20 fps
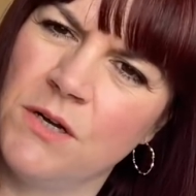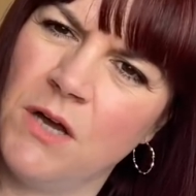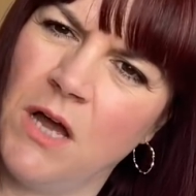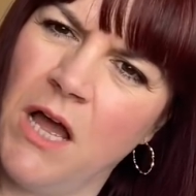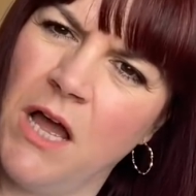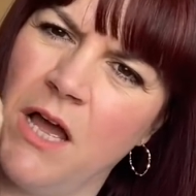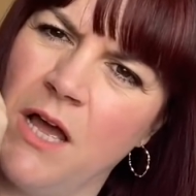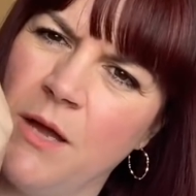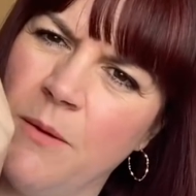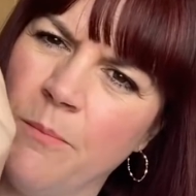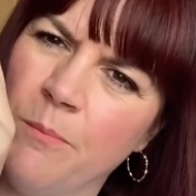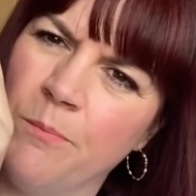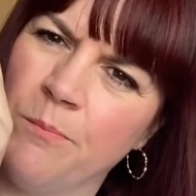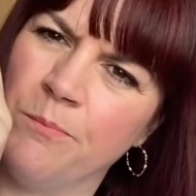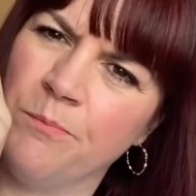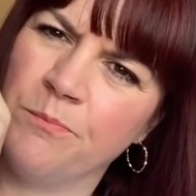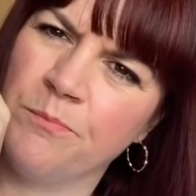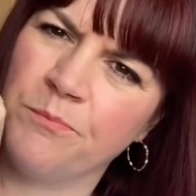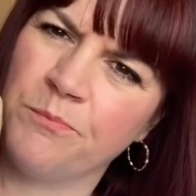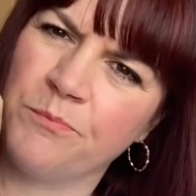
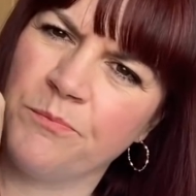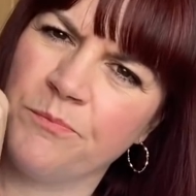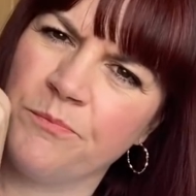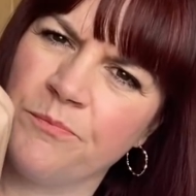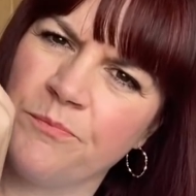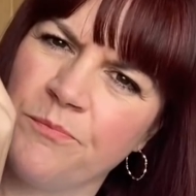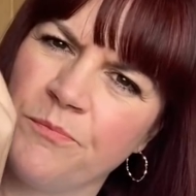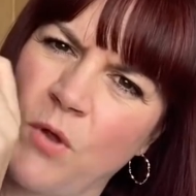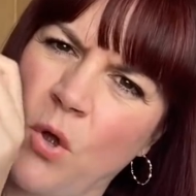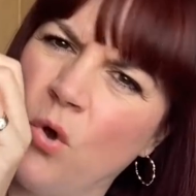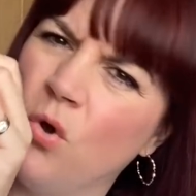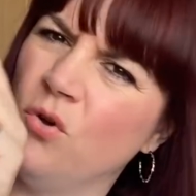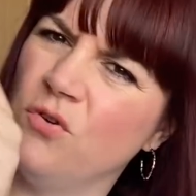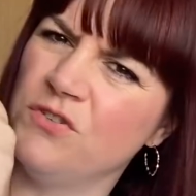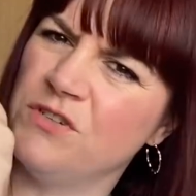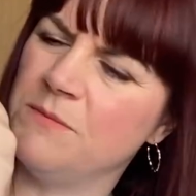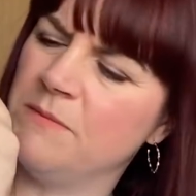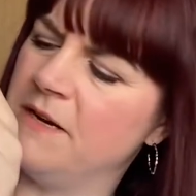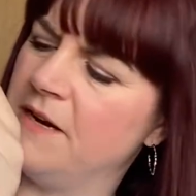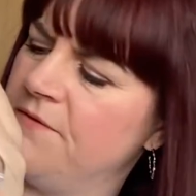
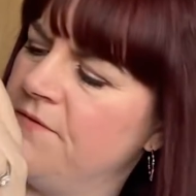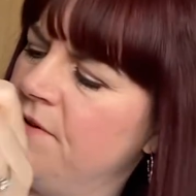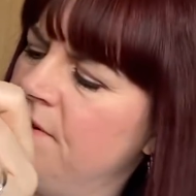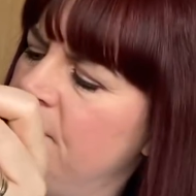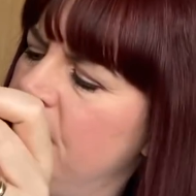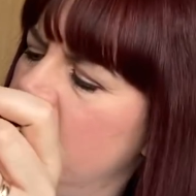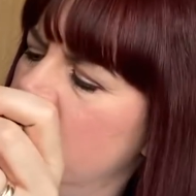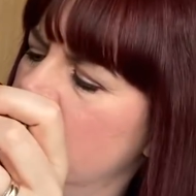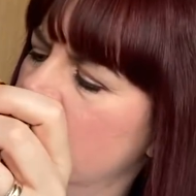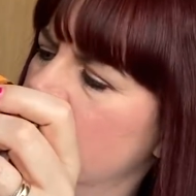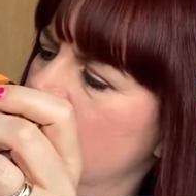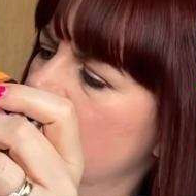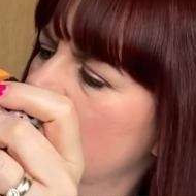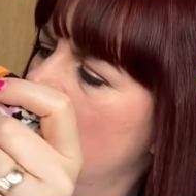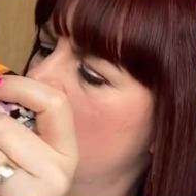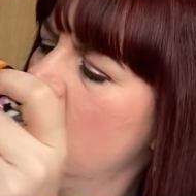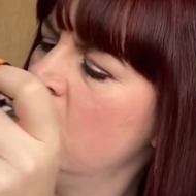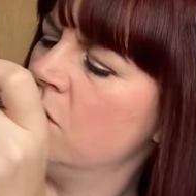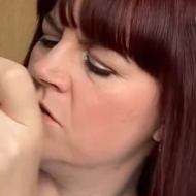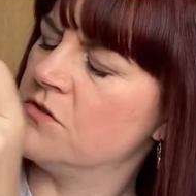autumn and everything.
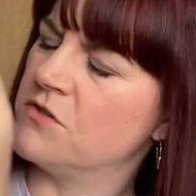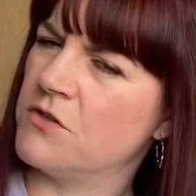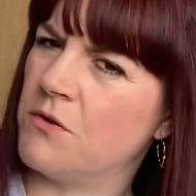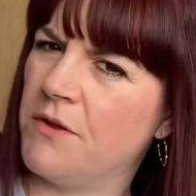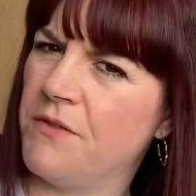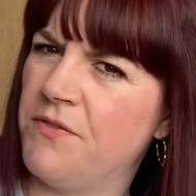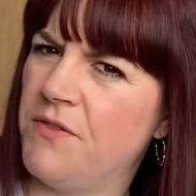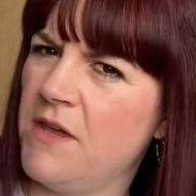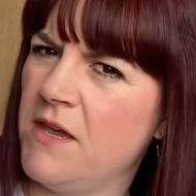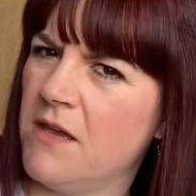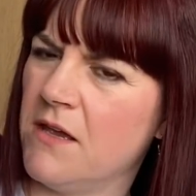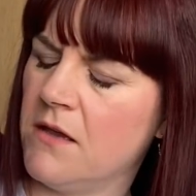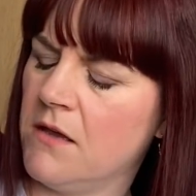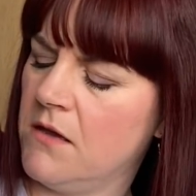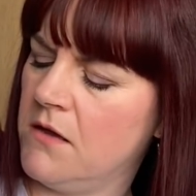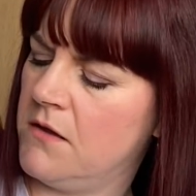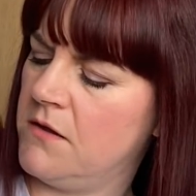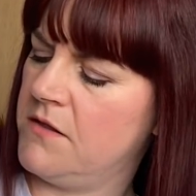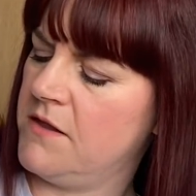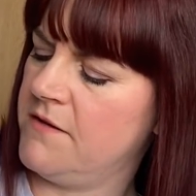So I
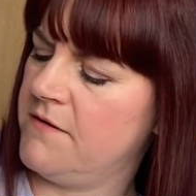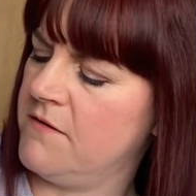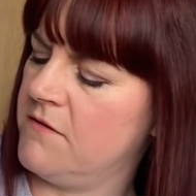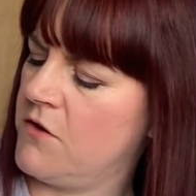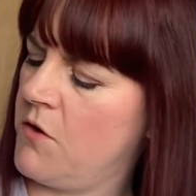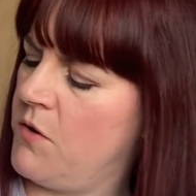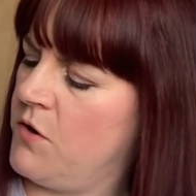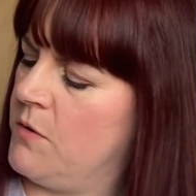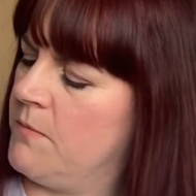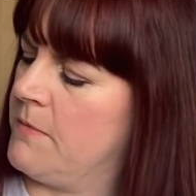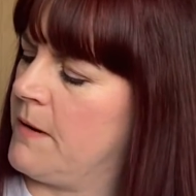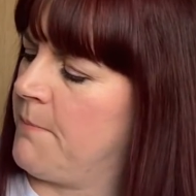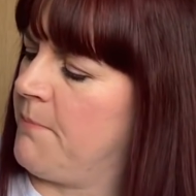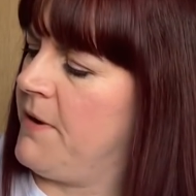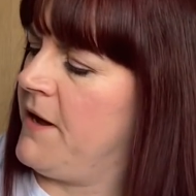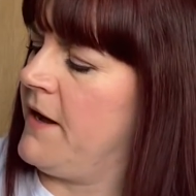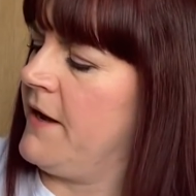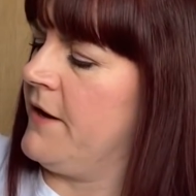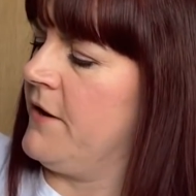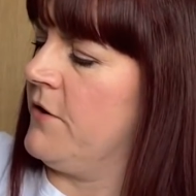think this is going on my
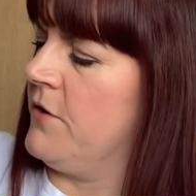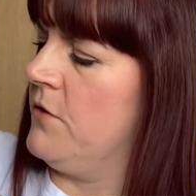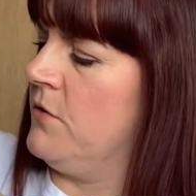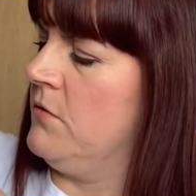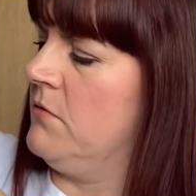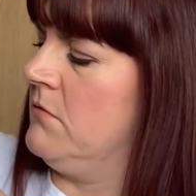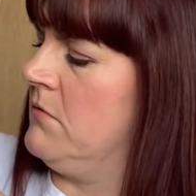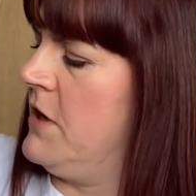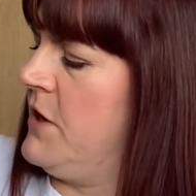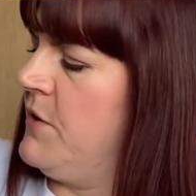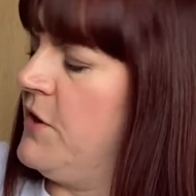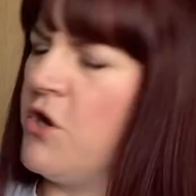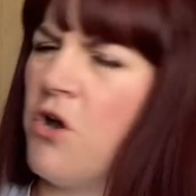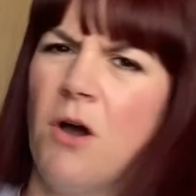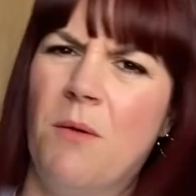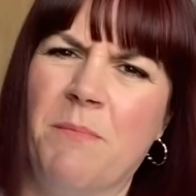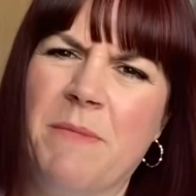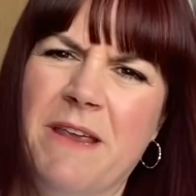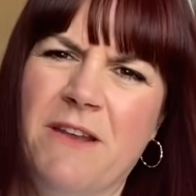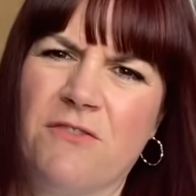pile. I only
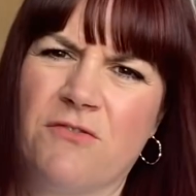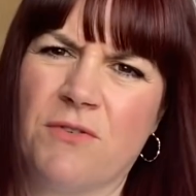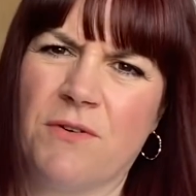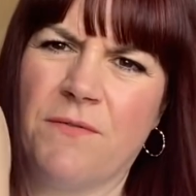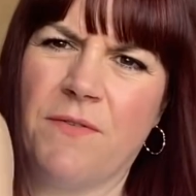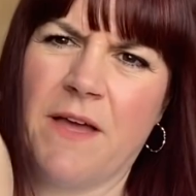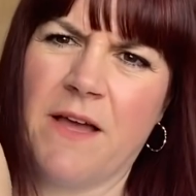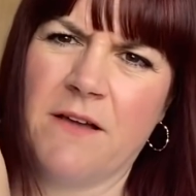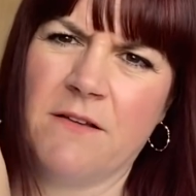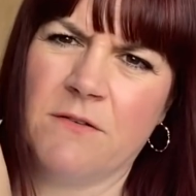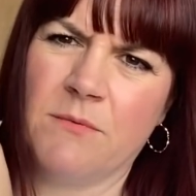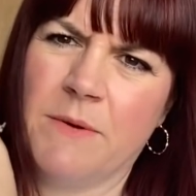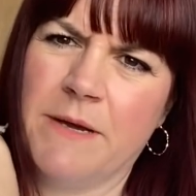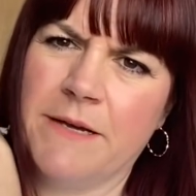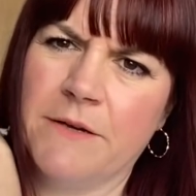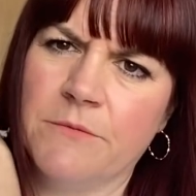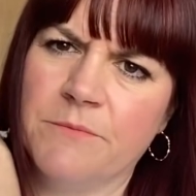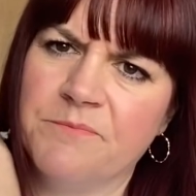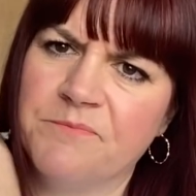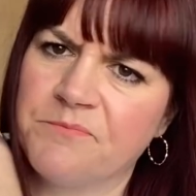got 1 metre of that as
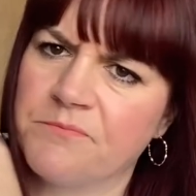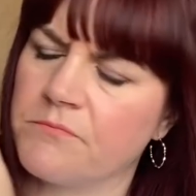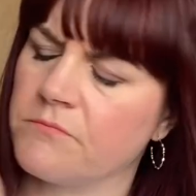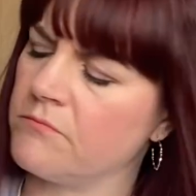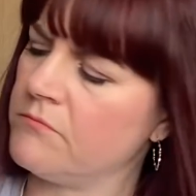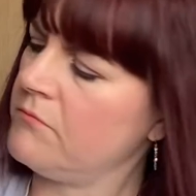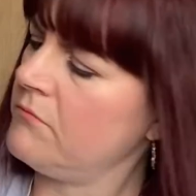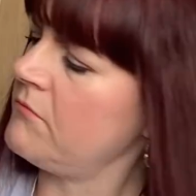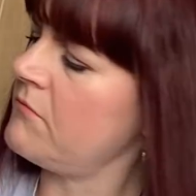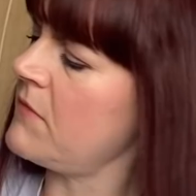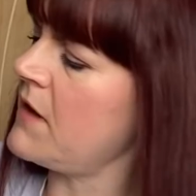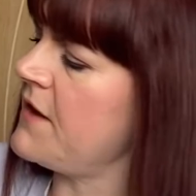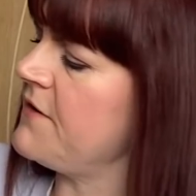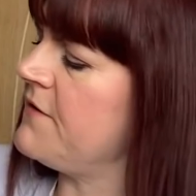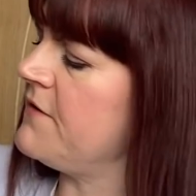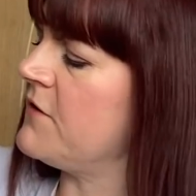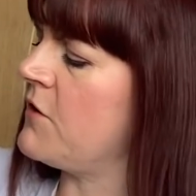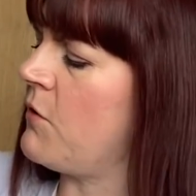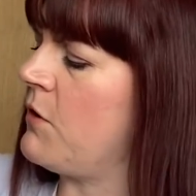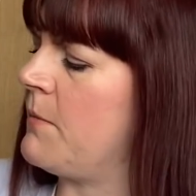well. This
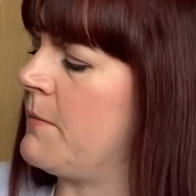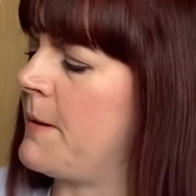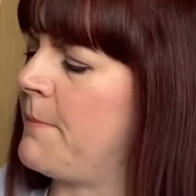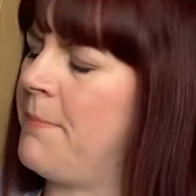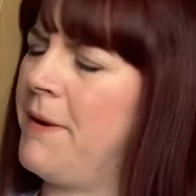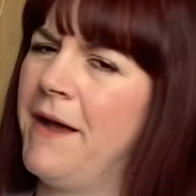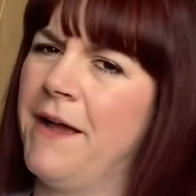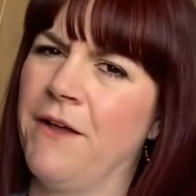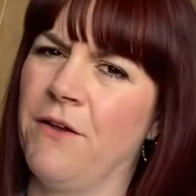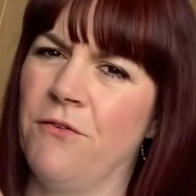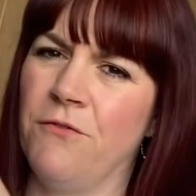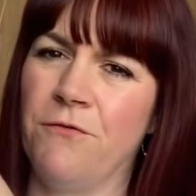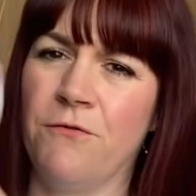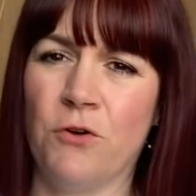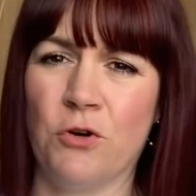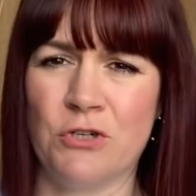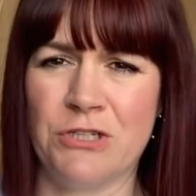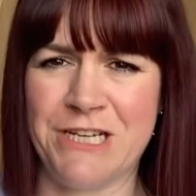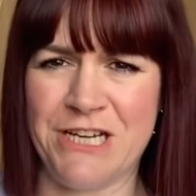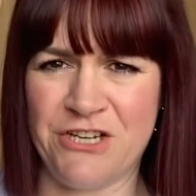is going on my pile
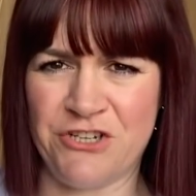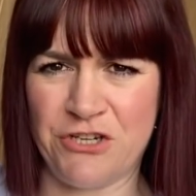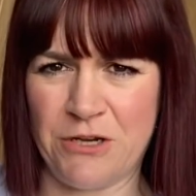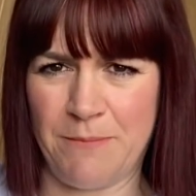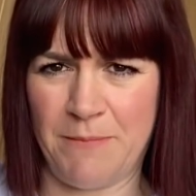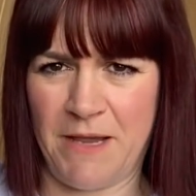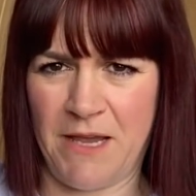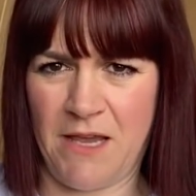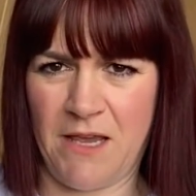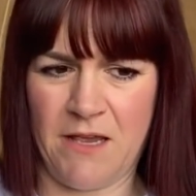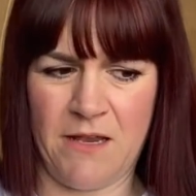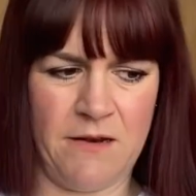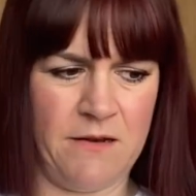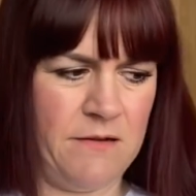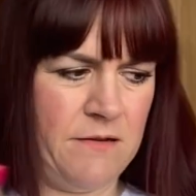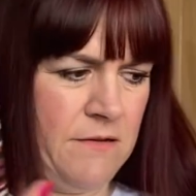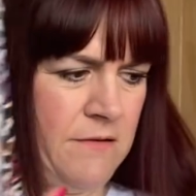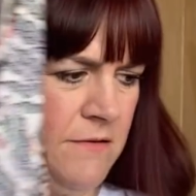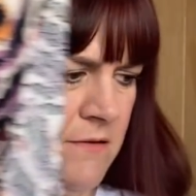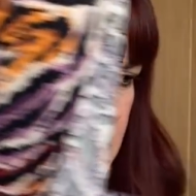for t-shirt making.
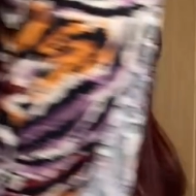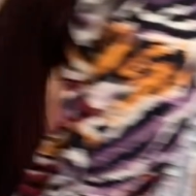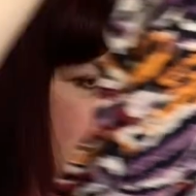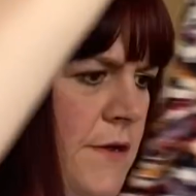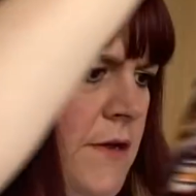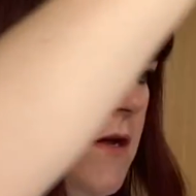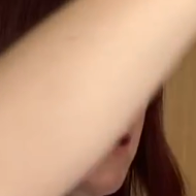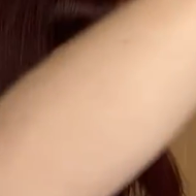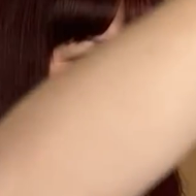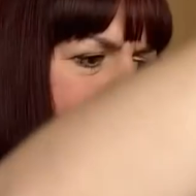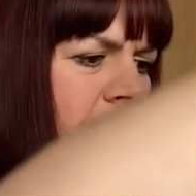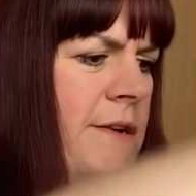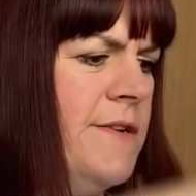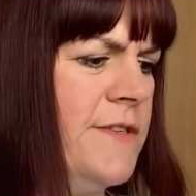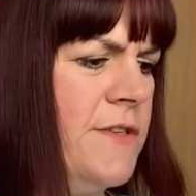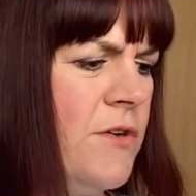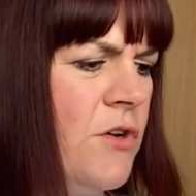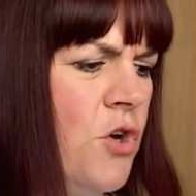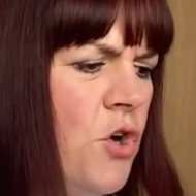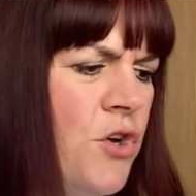
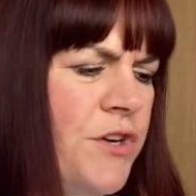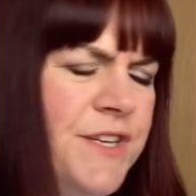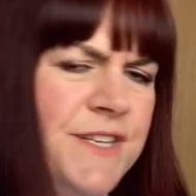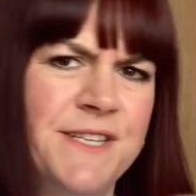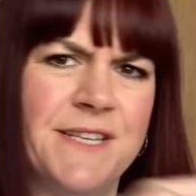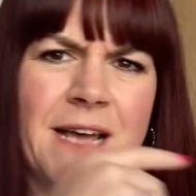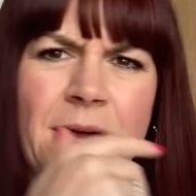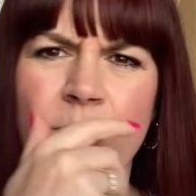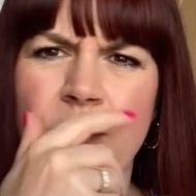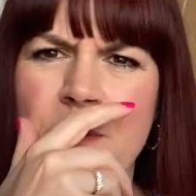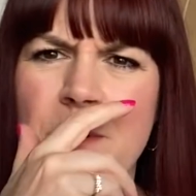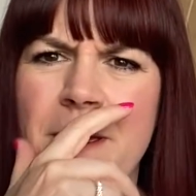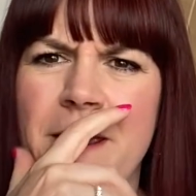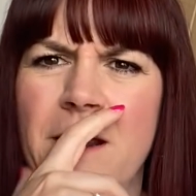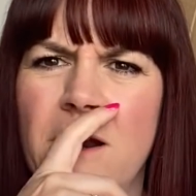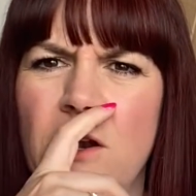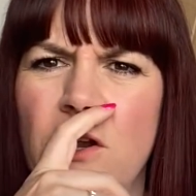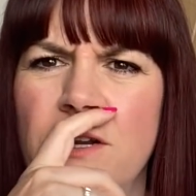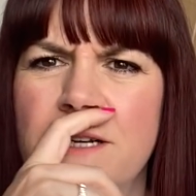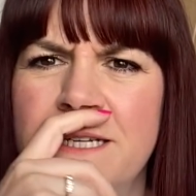So according to that, I'm going to be
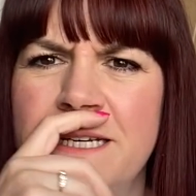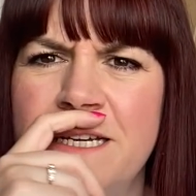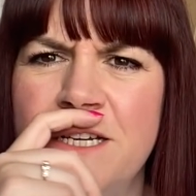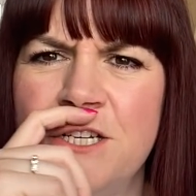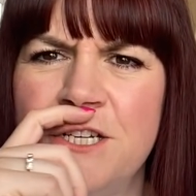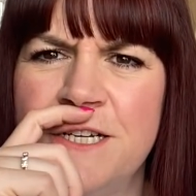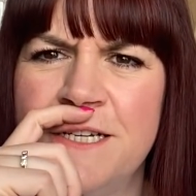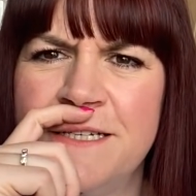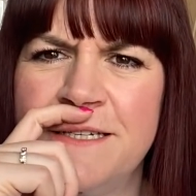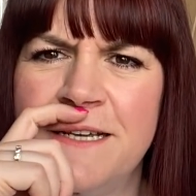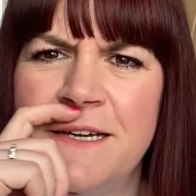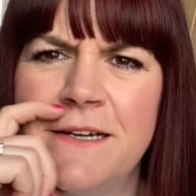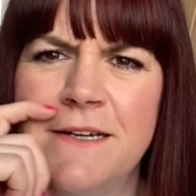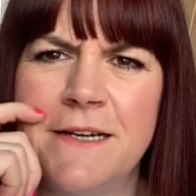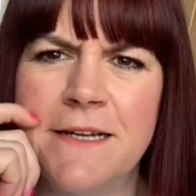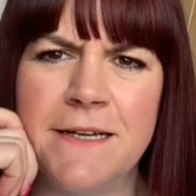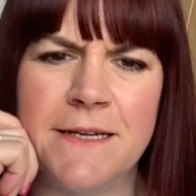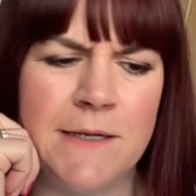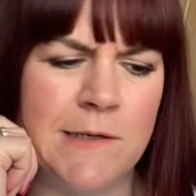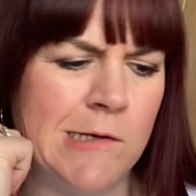making a lot of t-shirts, aren't I?